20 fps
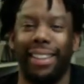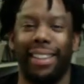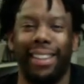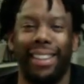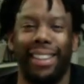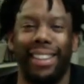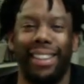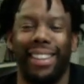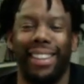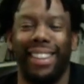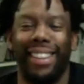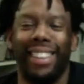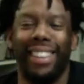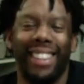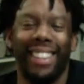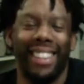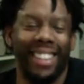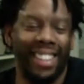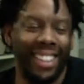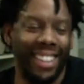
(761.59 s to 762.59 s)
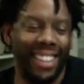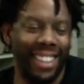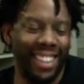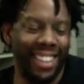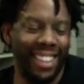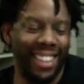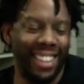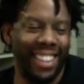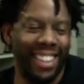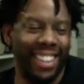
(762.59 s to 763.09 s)

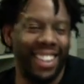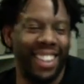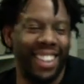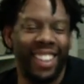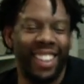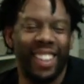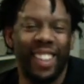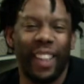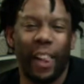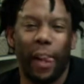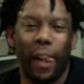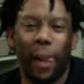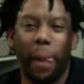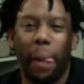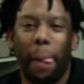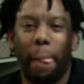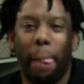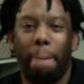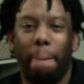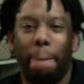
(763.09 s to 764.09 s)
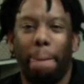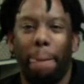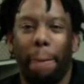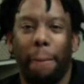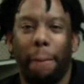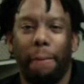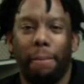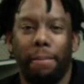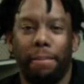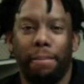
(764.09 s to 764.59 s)

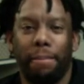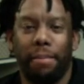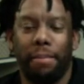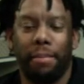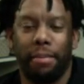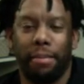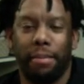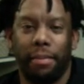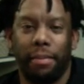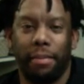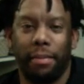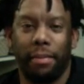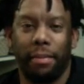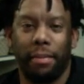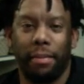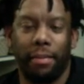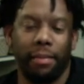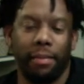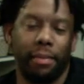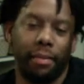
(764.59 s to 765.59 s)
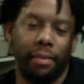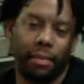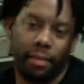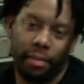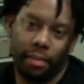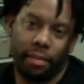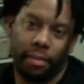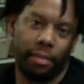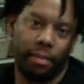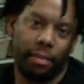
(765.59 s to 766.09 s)

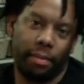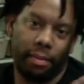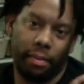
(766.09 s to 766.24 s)
[no speech]